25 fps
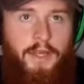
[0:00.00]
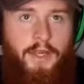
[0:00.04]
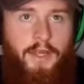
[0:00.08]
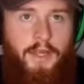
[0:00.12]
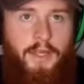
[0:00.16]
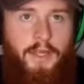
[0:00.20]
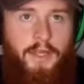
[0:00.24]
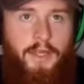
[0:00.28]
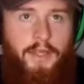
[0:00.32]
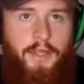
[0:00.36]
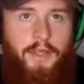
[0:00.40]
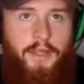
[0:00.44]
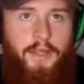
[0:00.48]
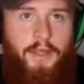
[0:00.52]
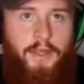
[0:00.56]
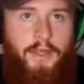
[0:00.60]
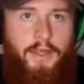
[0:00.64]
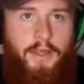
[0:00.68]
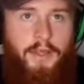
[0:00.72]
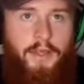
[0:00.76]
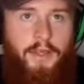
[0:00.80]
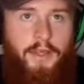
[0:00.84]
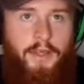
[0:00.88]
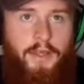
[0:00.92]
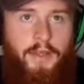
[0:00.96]

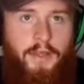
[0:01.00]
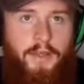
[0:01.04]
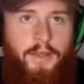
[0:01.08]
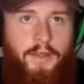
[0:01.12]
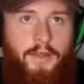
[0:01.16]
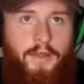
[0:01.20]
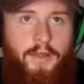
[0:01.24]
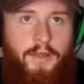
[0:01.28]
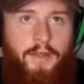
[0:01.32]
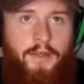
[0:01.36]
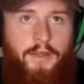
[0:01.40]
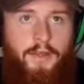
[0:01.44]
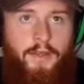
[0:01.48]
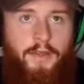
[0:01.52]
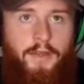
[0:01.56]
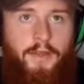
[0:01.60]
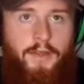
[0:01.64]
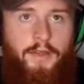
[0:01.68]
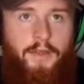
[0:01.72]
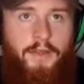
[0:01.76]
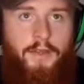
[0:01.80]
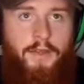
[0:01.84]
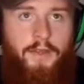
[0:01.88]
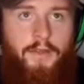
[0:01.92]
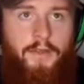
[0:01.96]

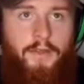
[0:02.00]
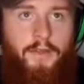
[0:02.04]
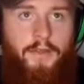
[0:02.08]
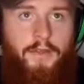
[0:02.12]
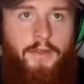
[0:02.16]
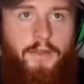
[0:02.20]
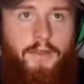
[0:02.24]
Nothing is said.